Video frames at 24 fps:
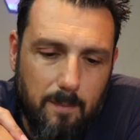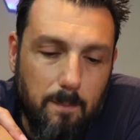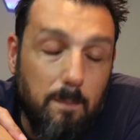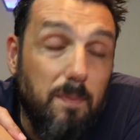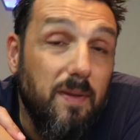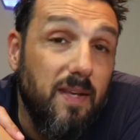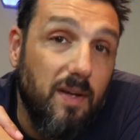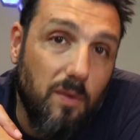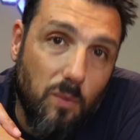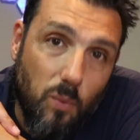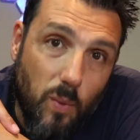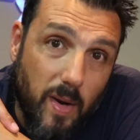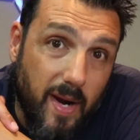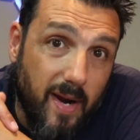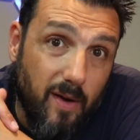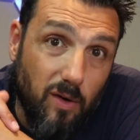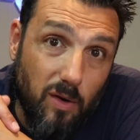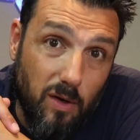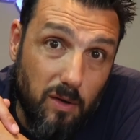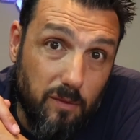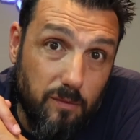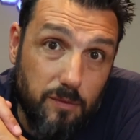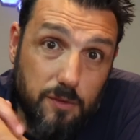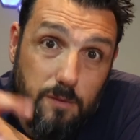be
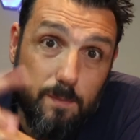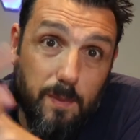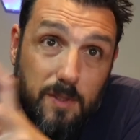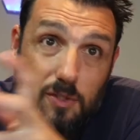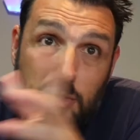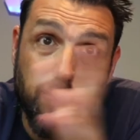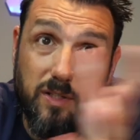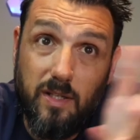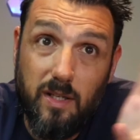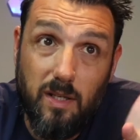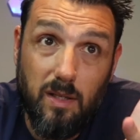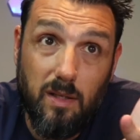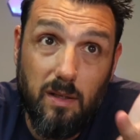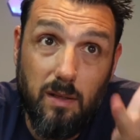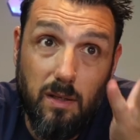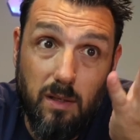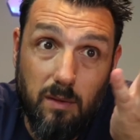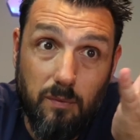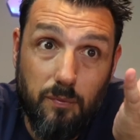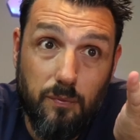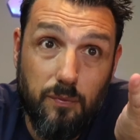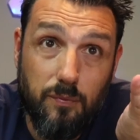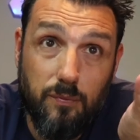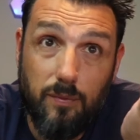aware of, especially
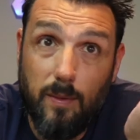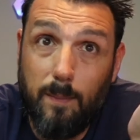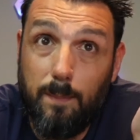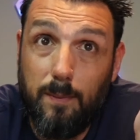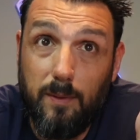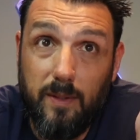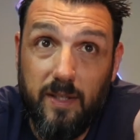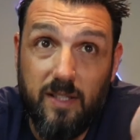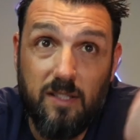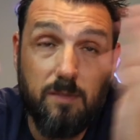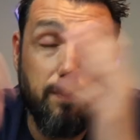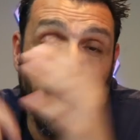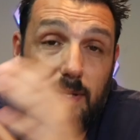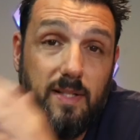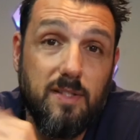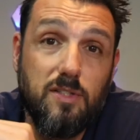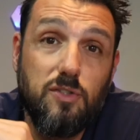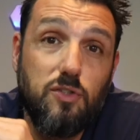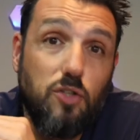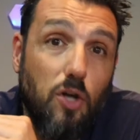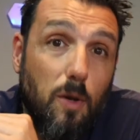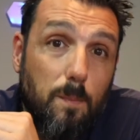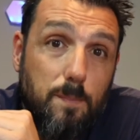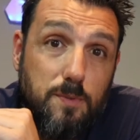if a policeman
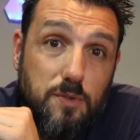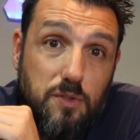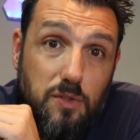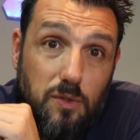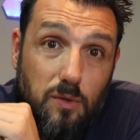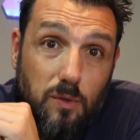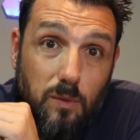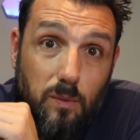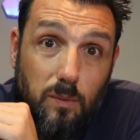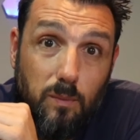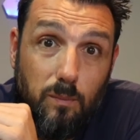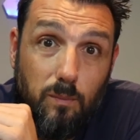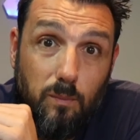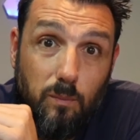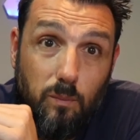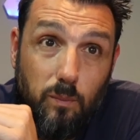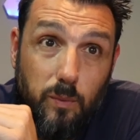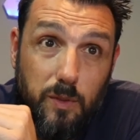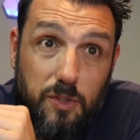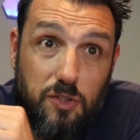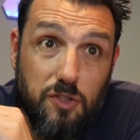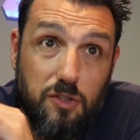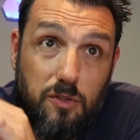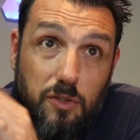stops you,
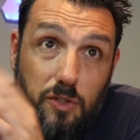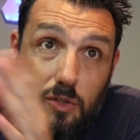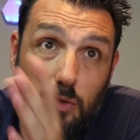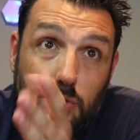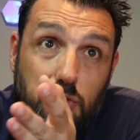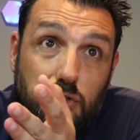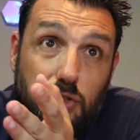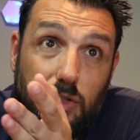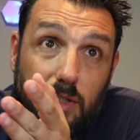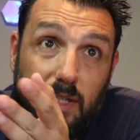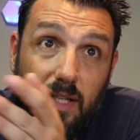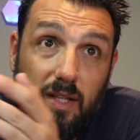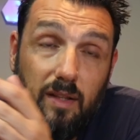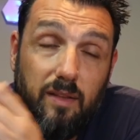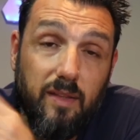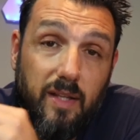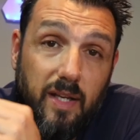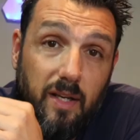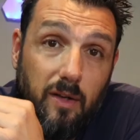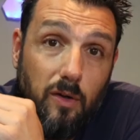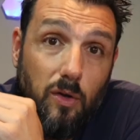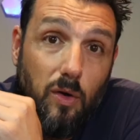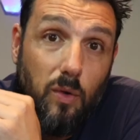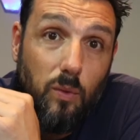which usually
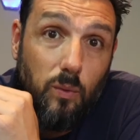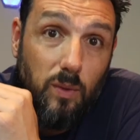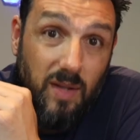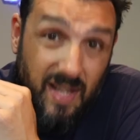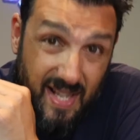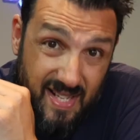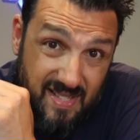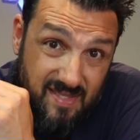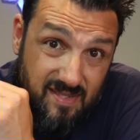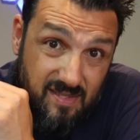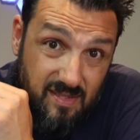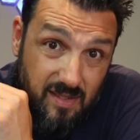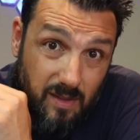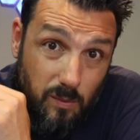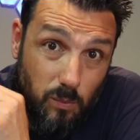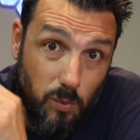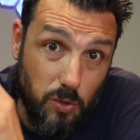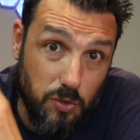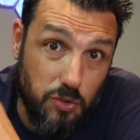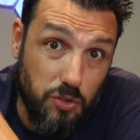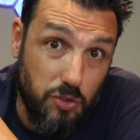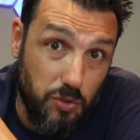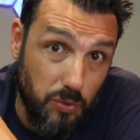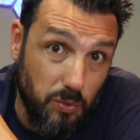they know less than
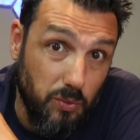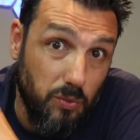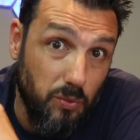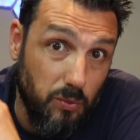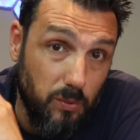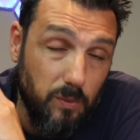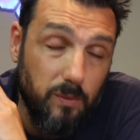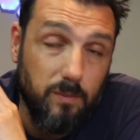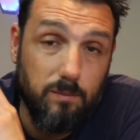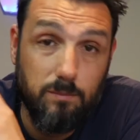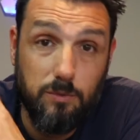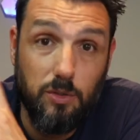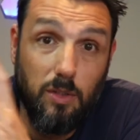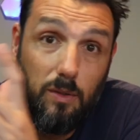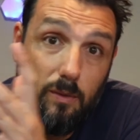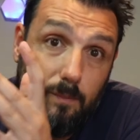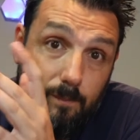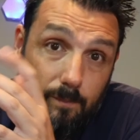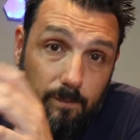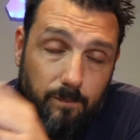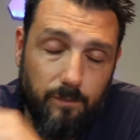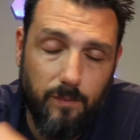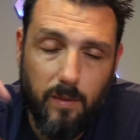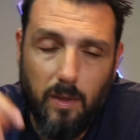what you do. So
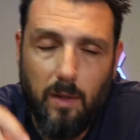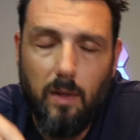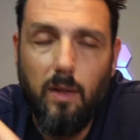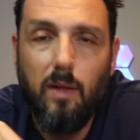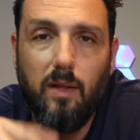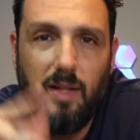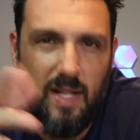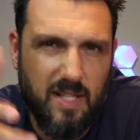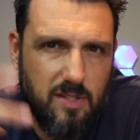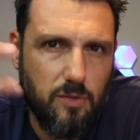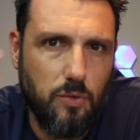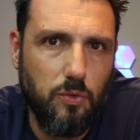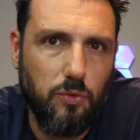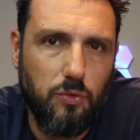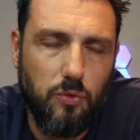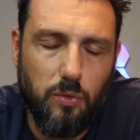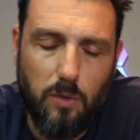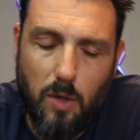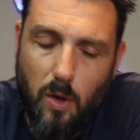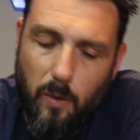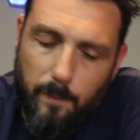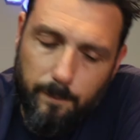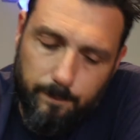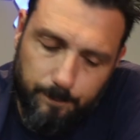that's good to
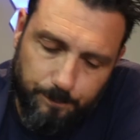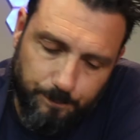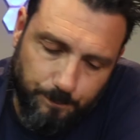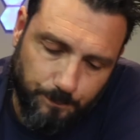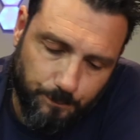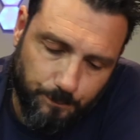know.